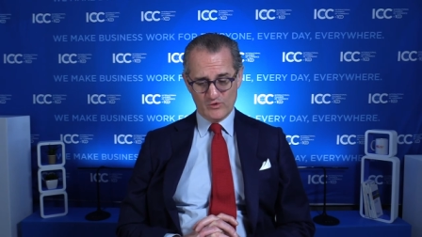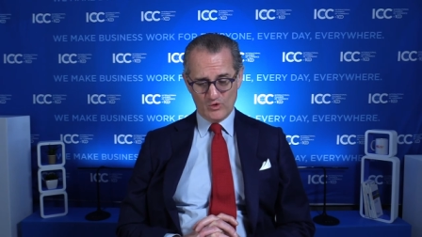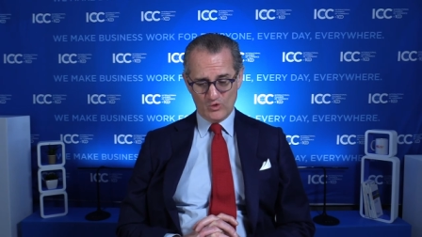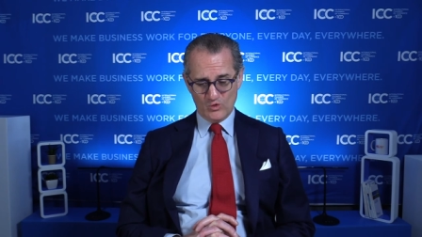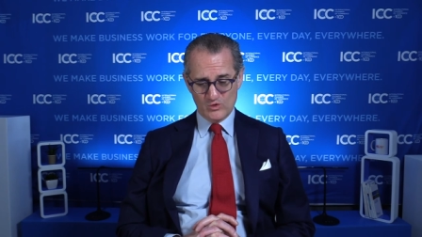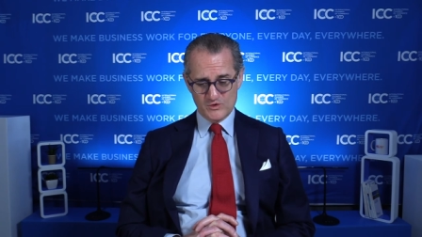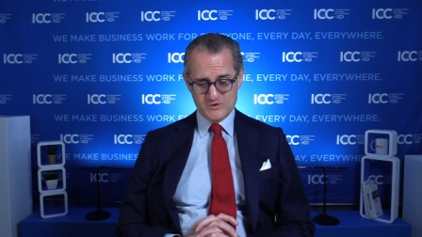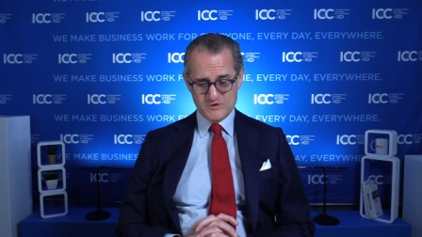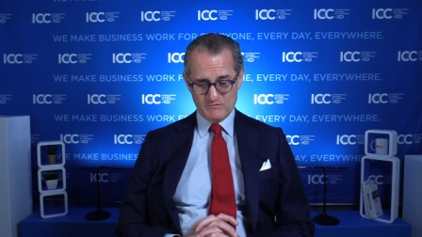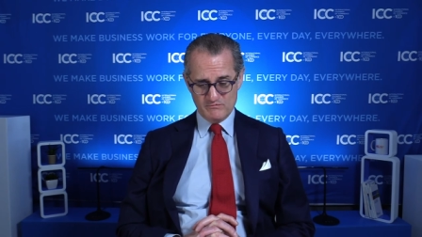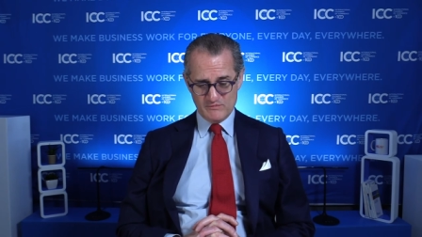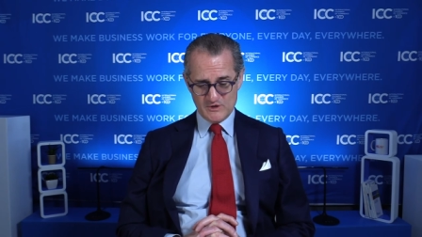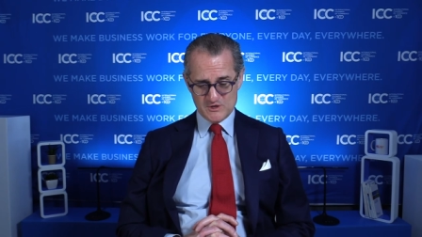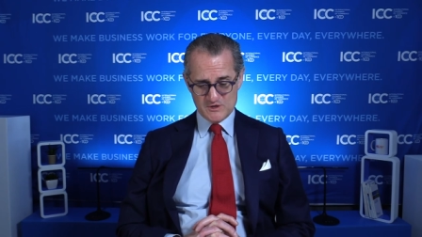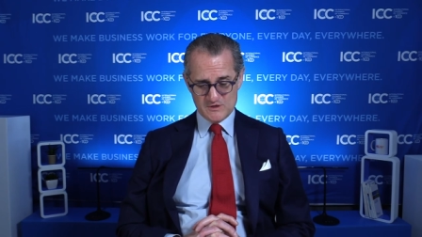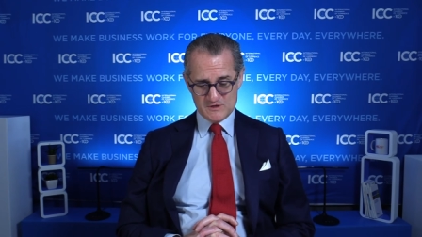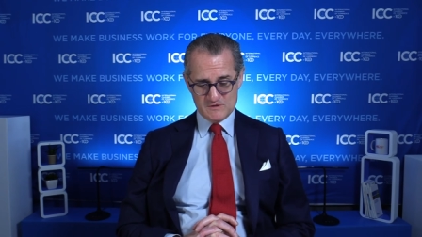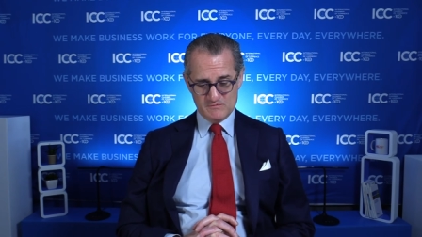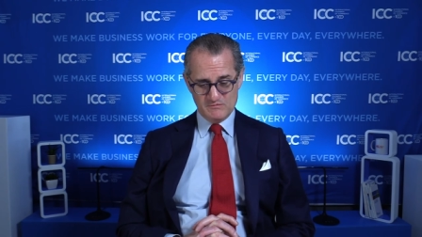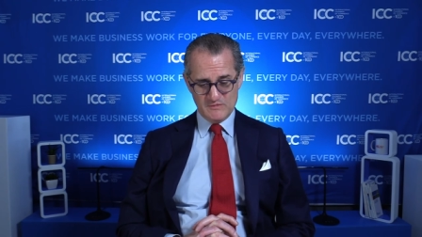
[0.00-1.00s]
all
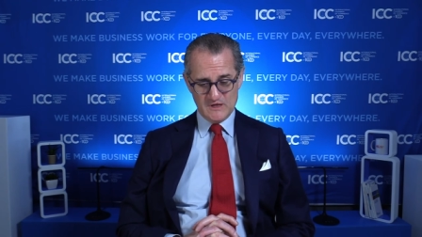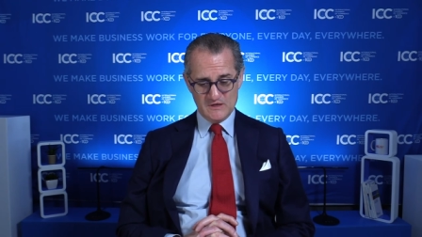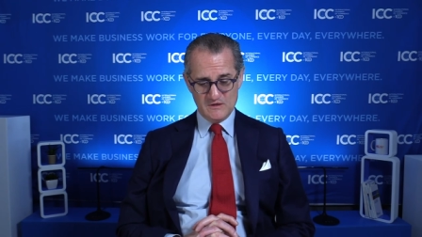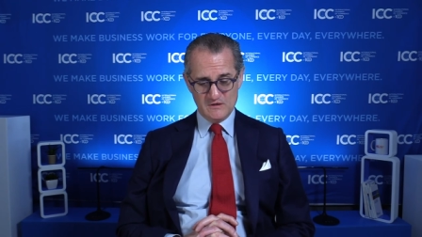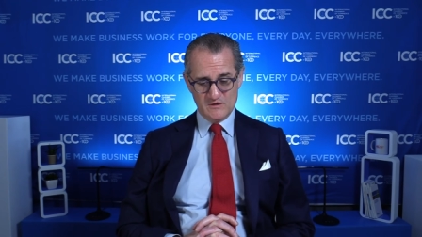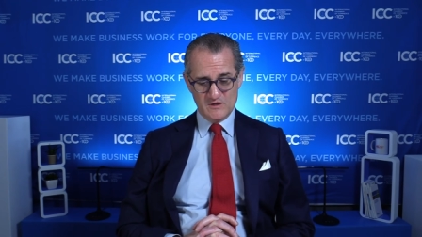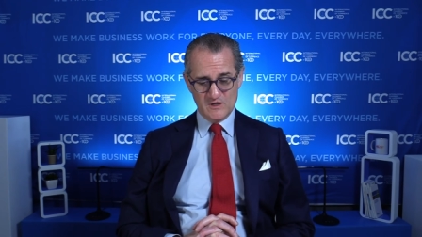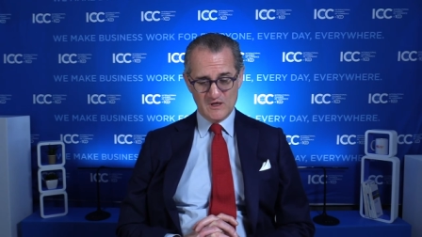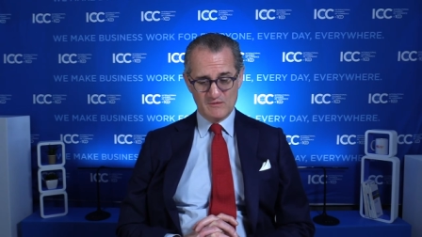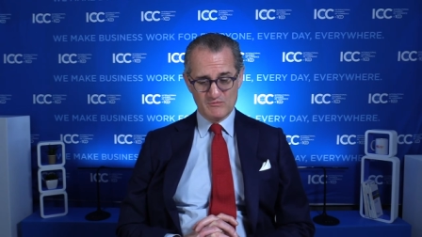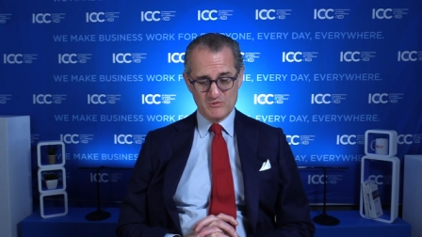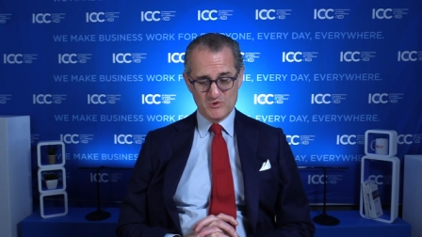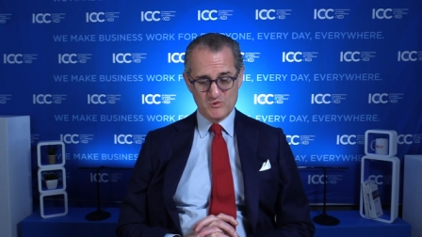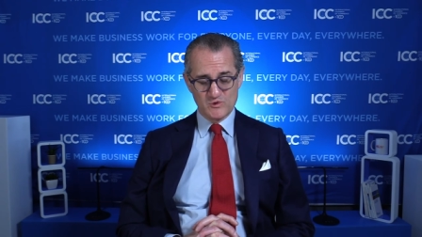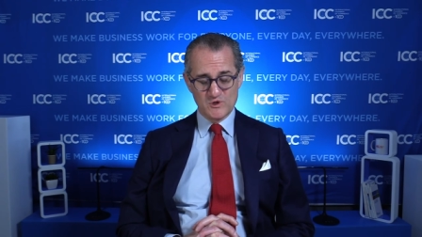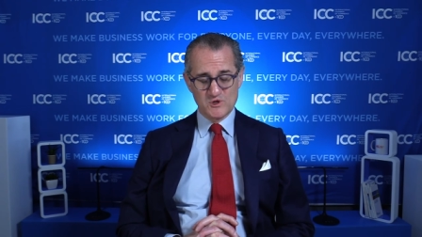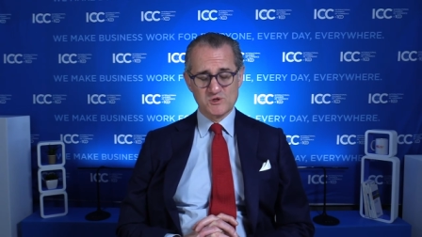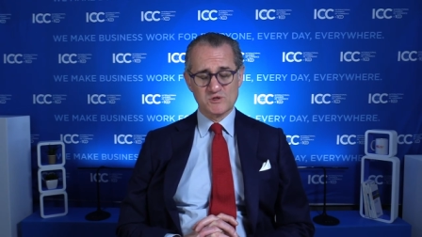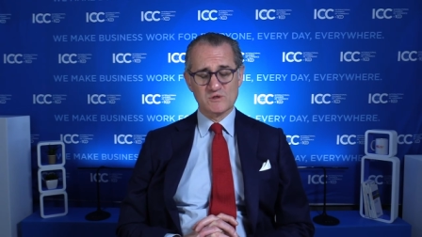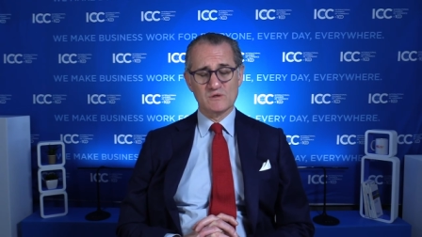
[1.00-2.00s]
submissions made in the
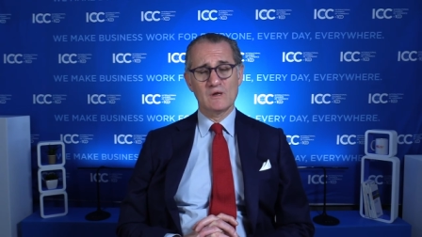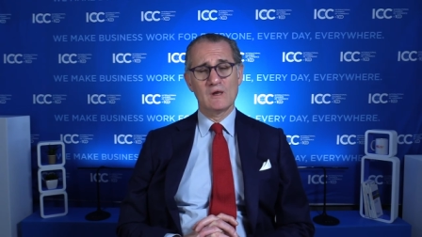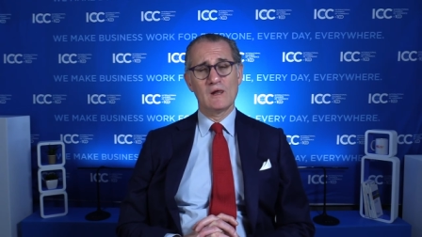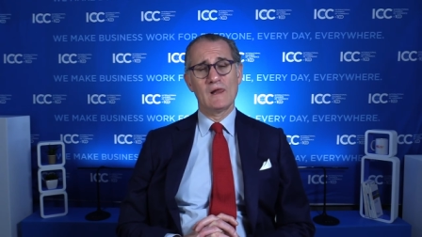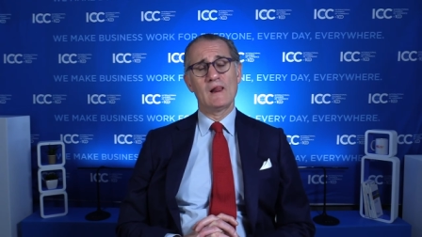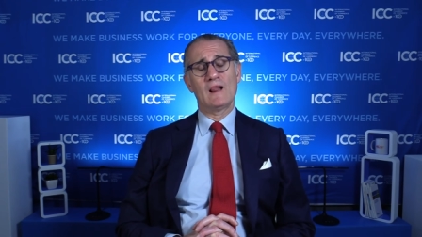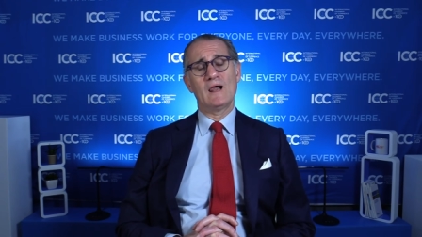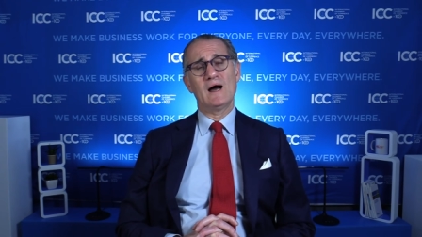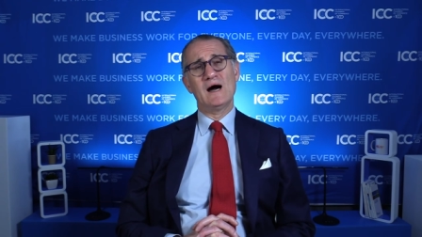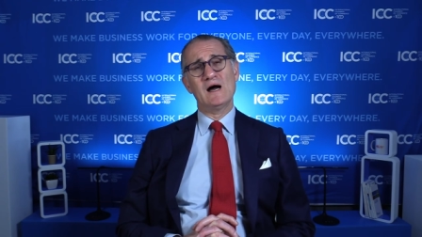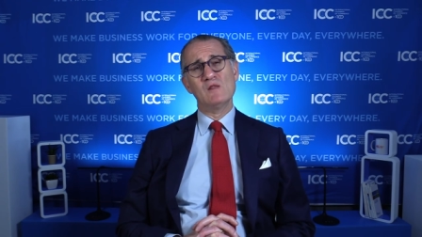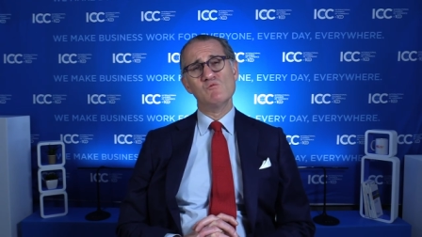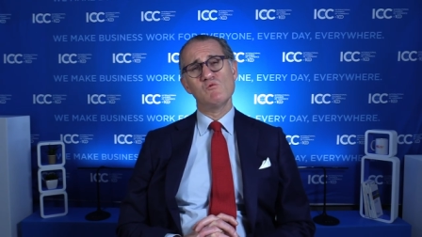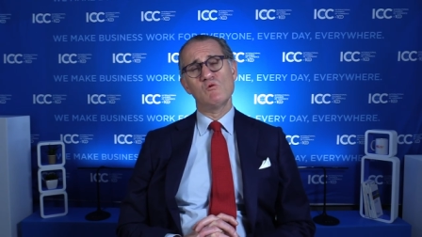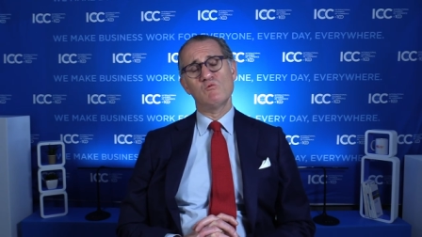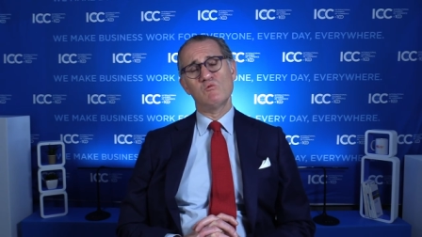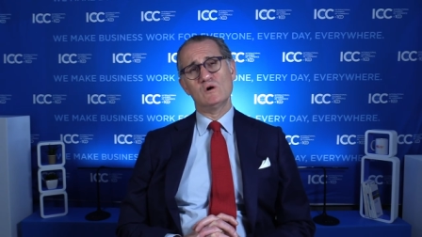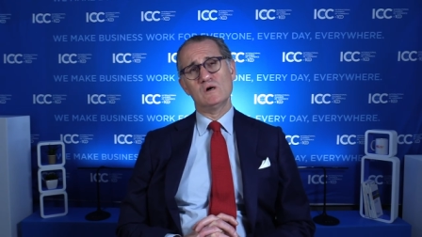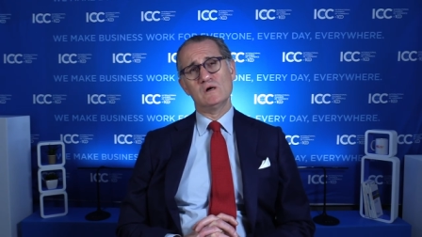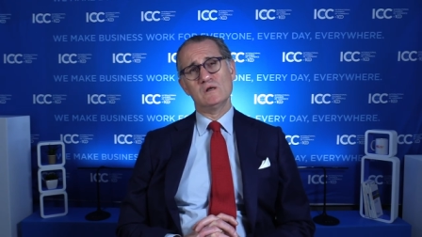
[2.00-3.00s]
arbitration and we
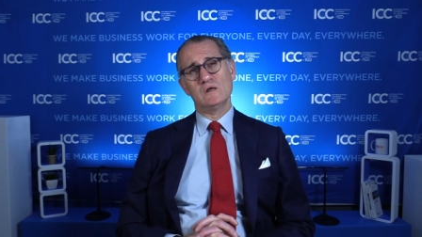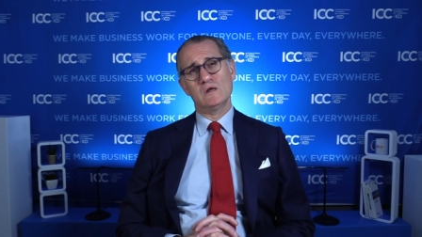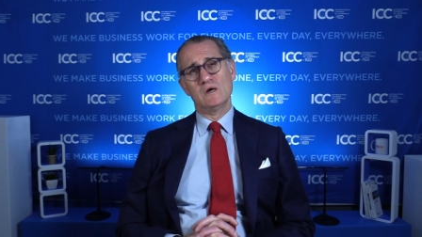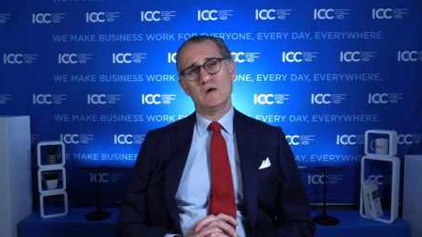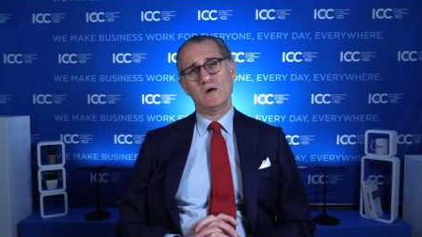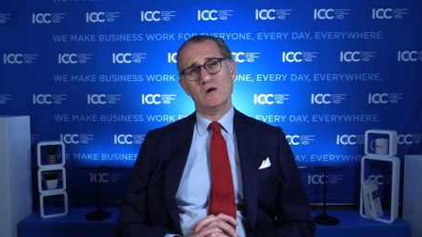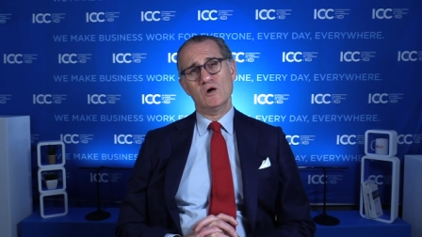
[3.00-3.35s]
will,